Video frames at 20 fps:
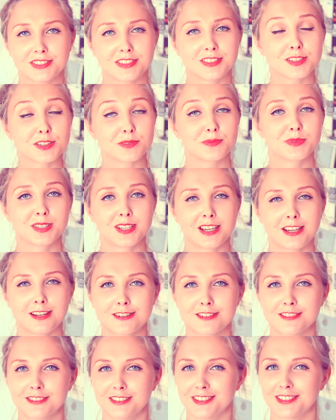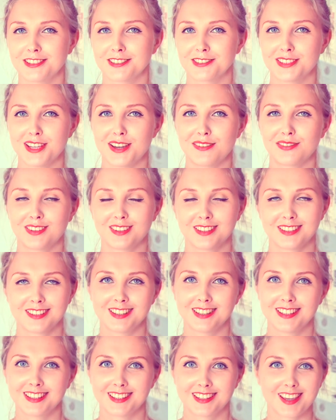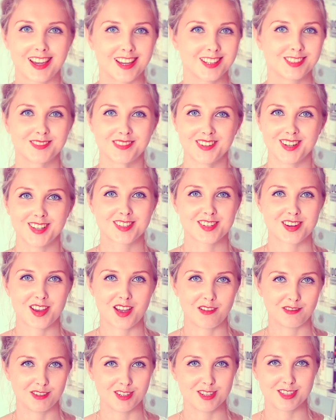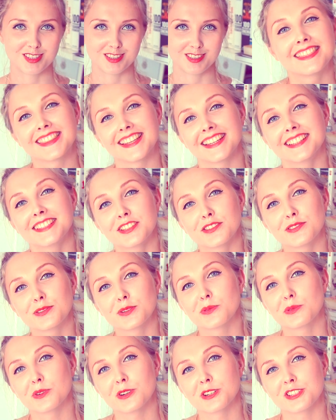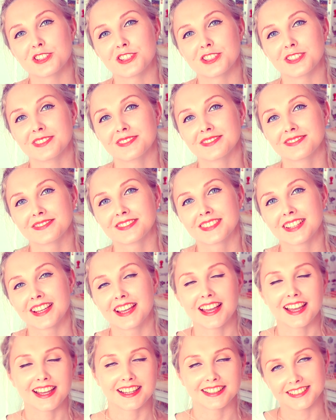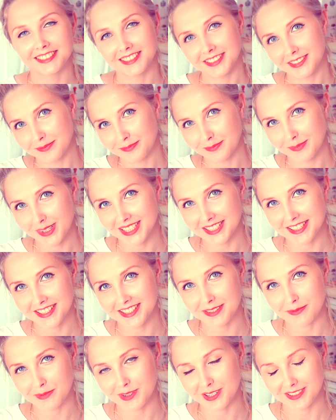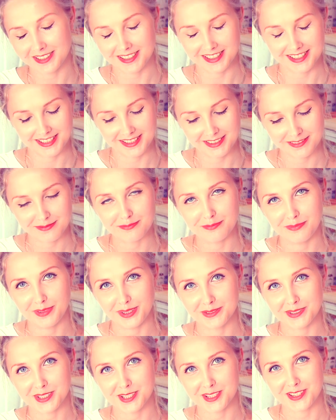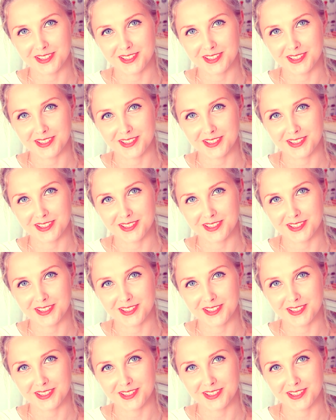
determination, you definitely can reach everything. Thank you for watching and may the semiotics be with